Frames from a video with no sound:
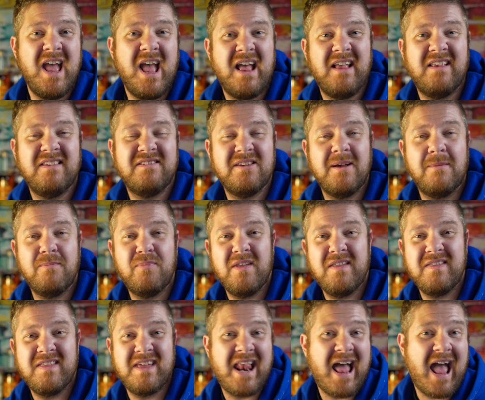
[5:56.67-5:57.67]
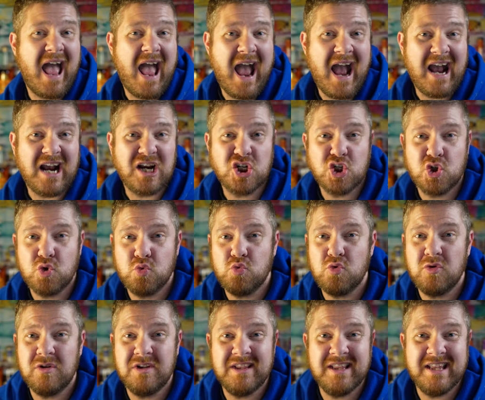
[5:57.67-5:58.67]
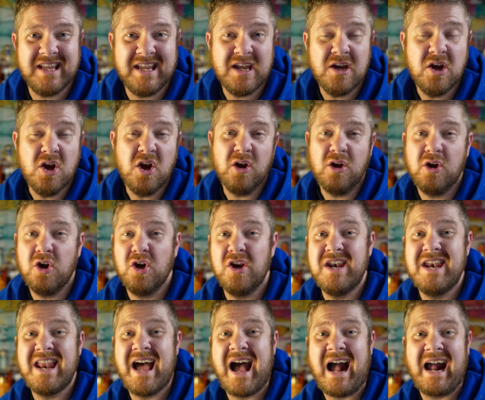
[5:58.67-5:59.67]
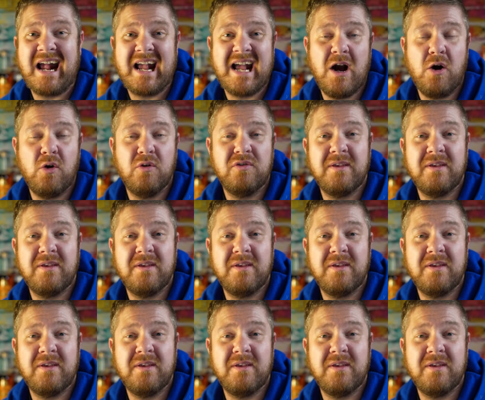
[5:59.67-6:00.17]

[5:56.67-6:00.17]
and something that actually could knock out